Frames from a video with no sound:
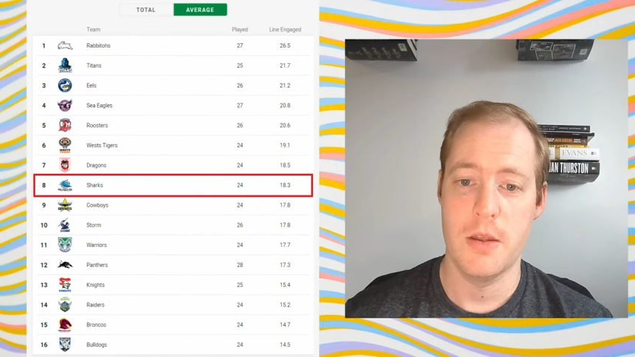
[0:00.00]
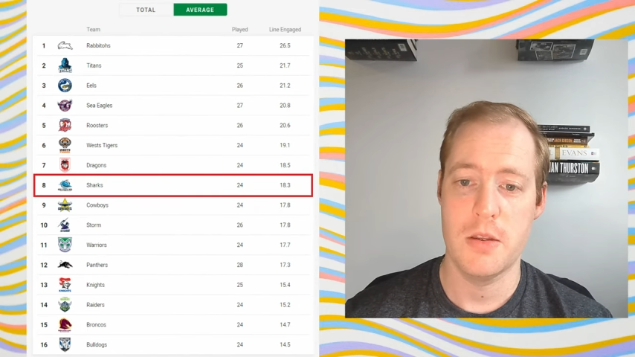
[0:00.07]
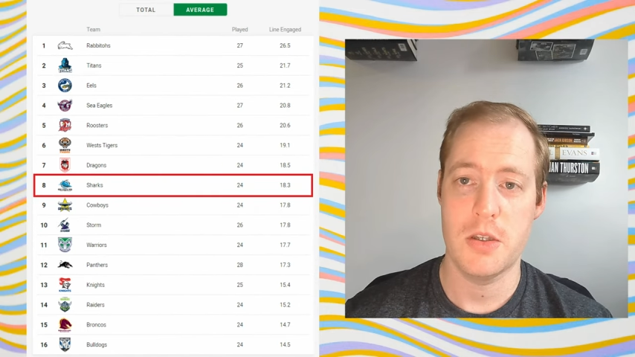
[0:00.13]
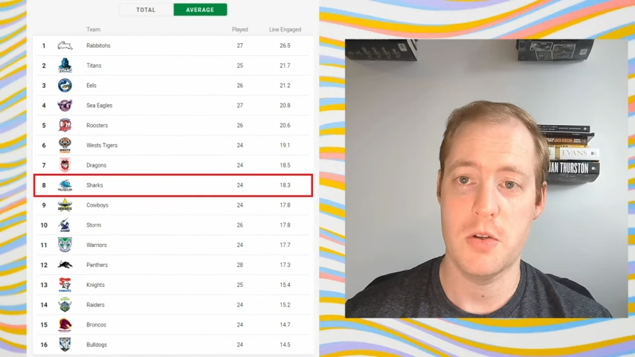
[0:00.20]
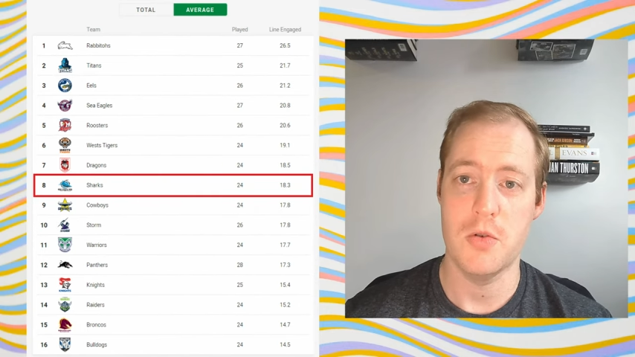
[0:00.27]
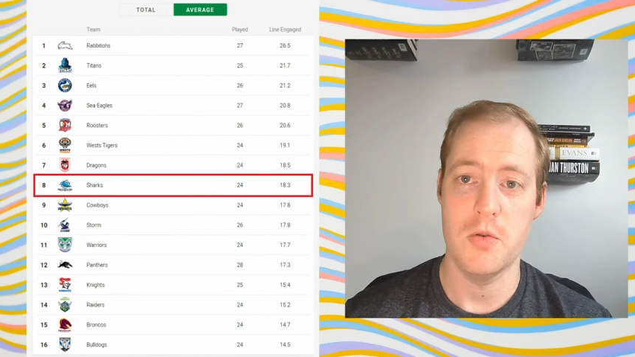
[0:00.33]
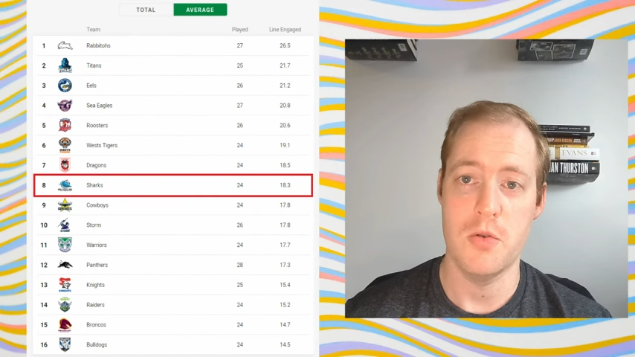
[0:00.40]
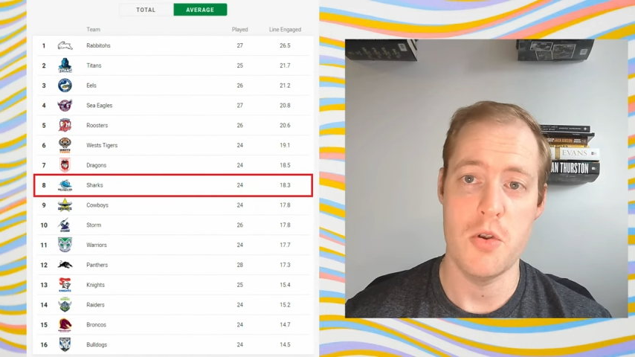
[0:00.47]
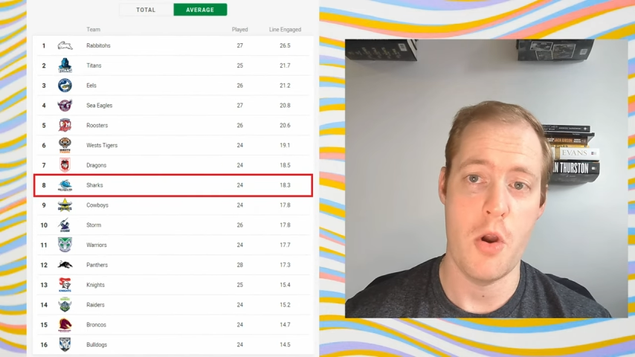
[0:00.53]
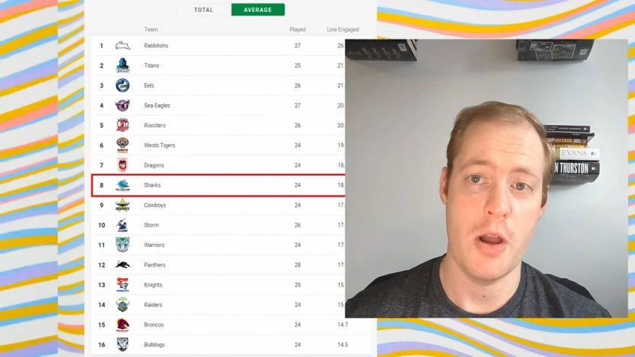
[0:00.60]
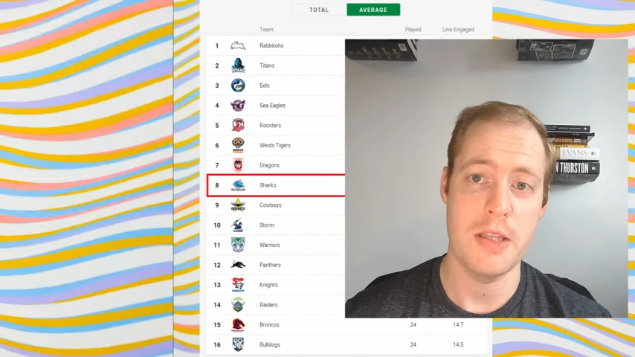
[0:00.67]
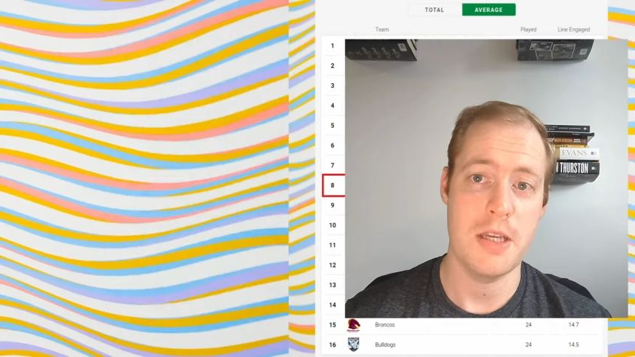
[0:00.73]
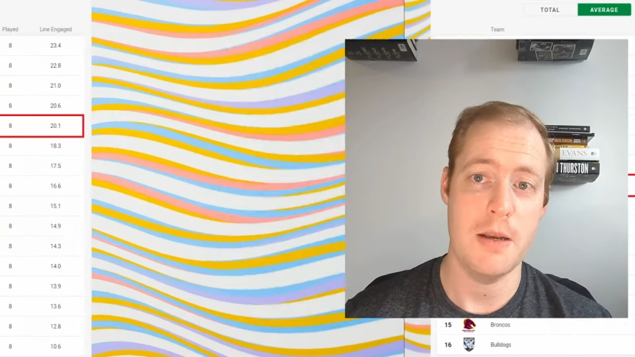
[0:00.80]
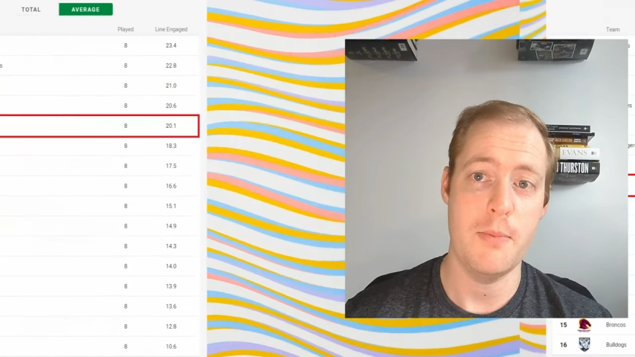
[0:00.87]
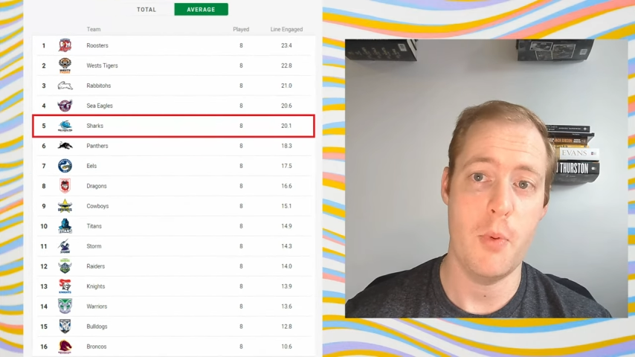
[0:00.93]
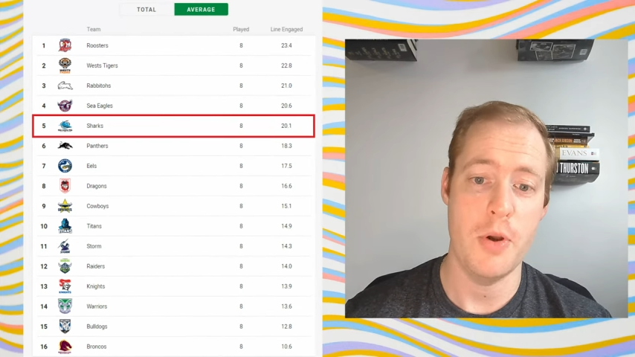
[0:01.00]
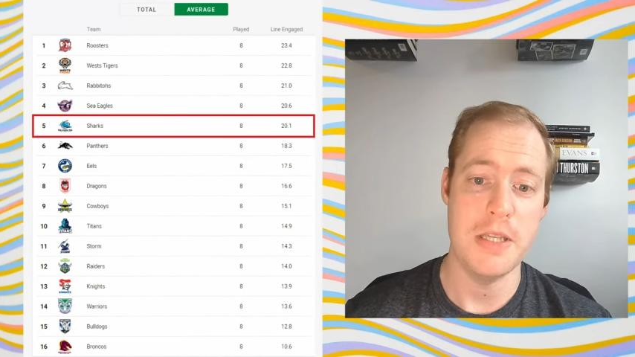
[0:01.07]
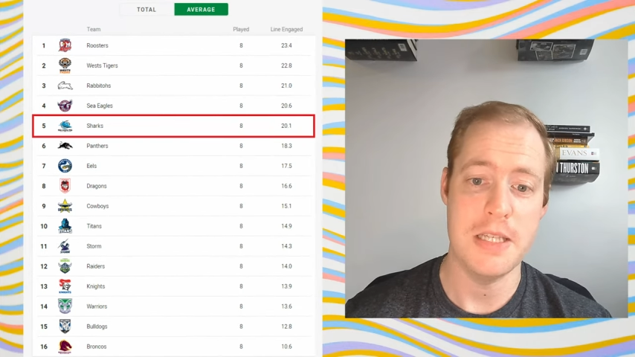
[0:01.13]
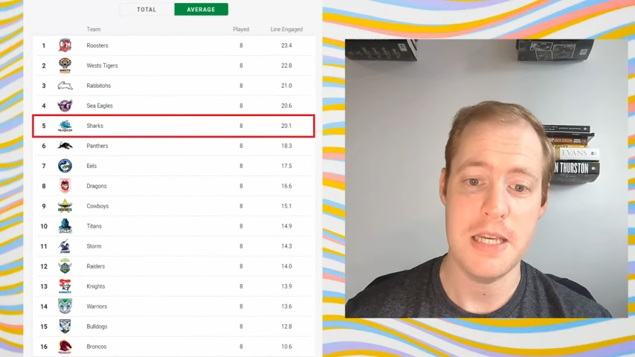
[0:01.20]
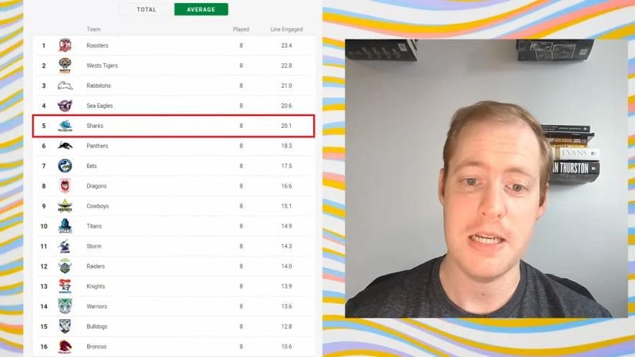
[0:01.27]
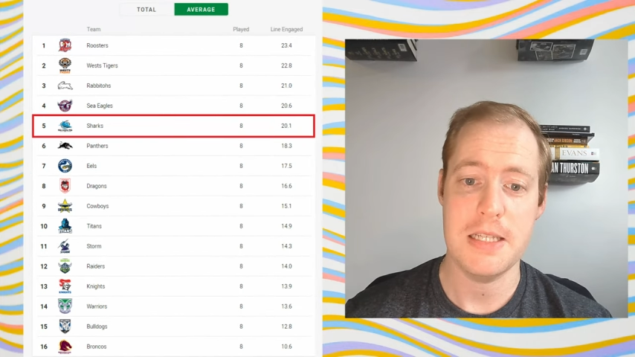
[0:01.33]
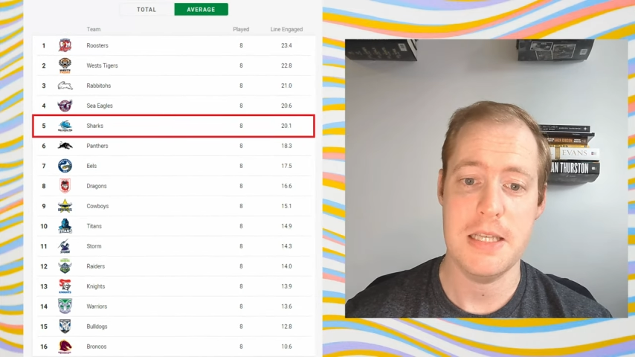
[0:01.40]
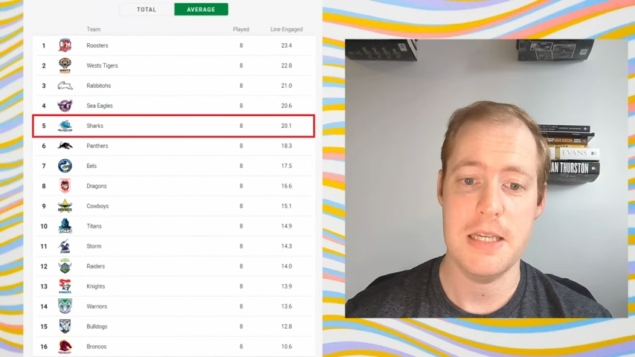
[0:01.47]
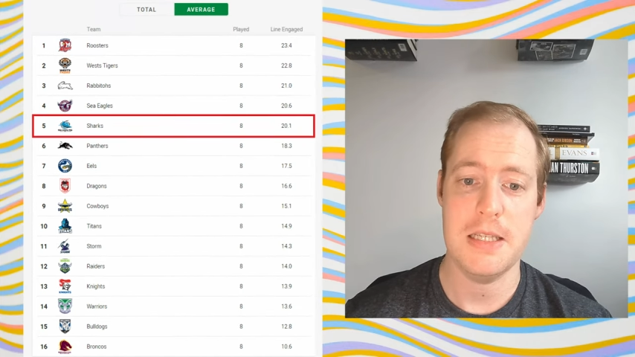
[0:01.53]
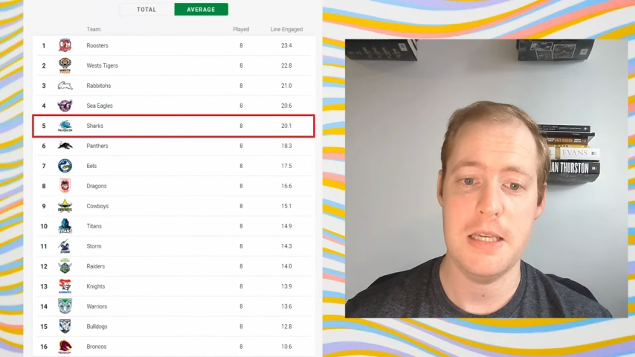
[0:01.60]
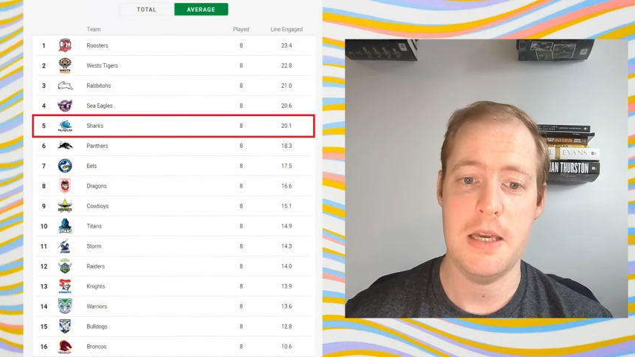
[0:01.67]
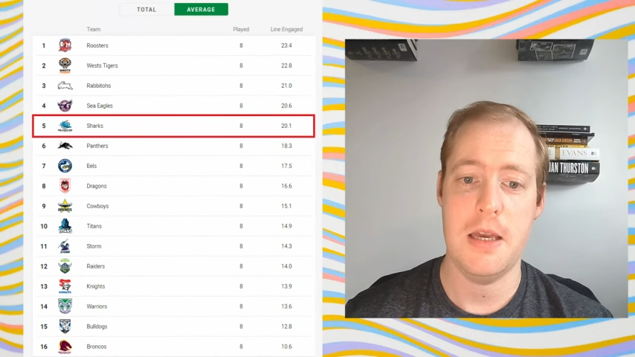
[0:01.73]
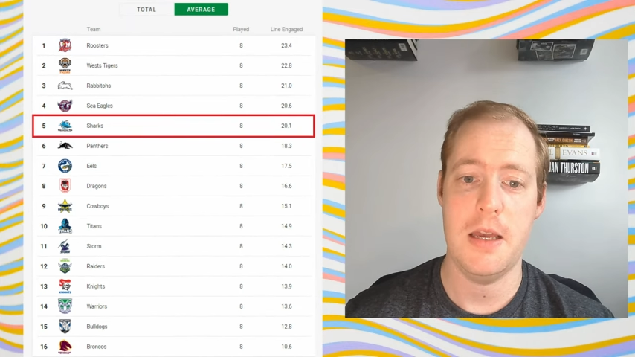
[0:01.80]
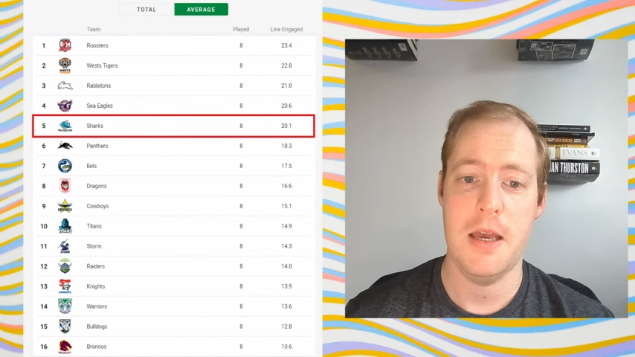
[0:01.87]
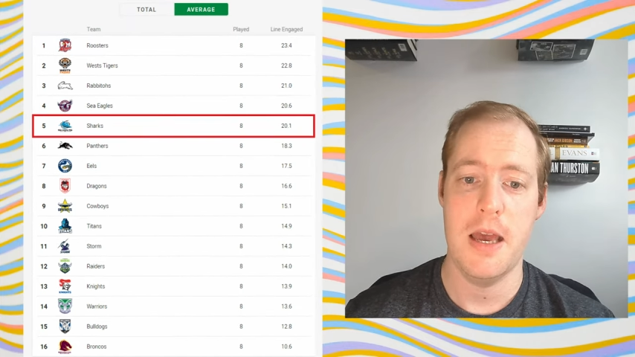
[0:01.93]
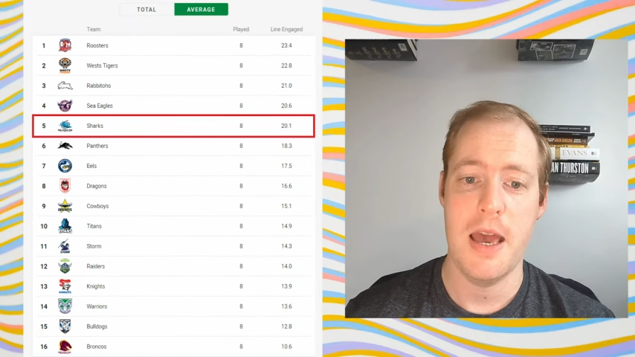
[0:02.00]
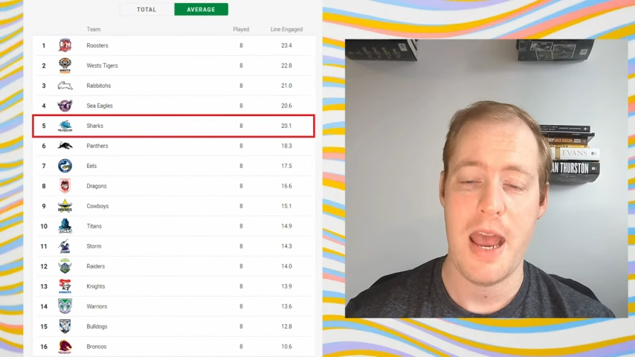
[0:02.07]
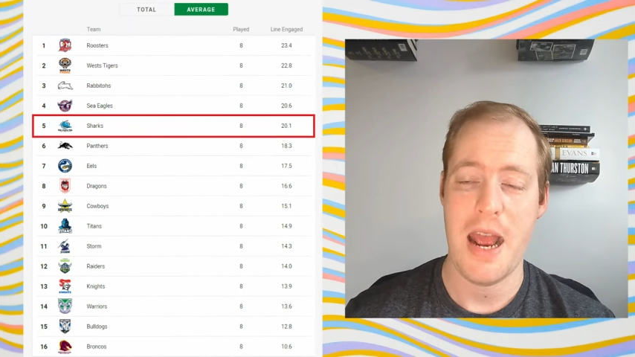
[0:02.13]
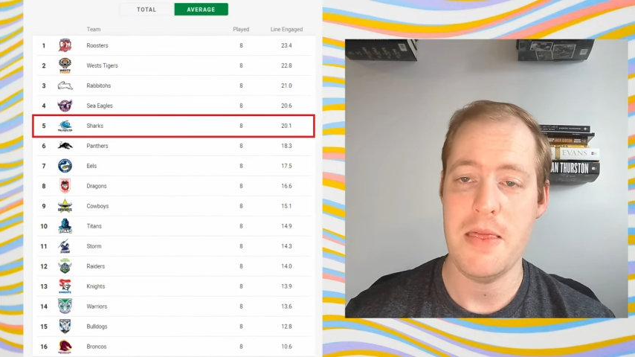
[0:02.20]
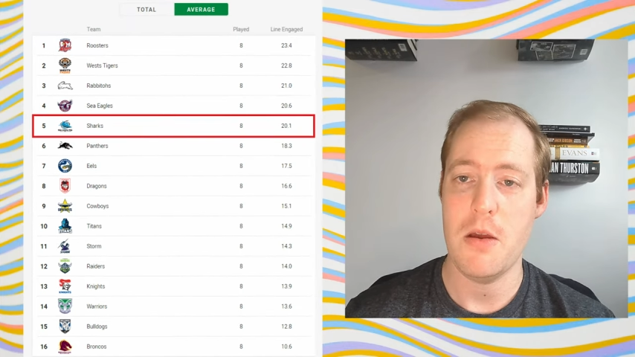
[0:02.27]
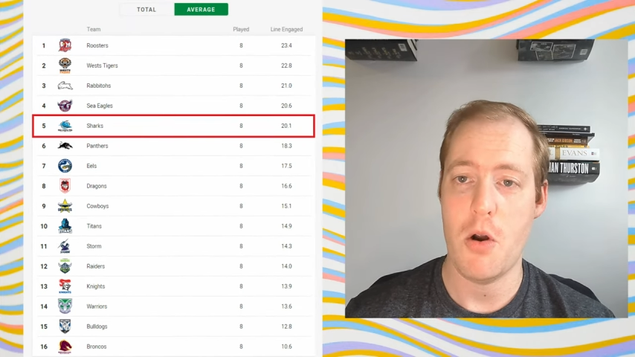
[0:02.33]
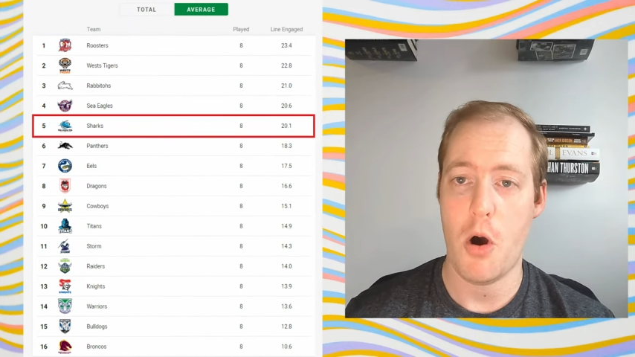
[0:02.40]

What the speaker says: to 19.6 this year, and they're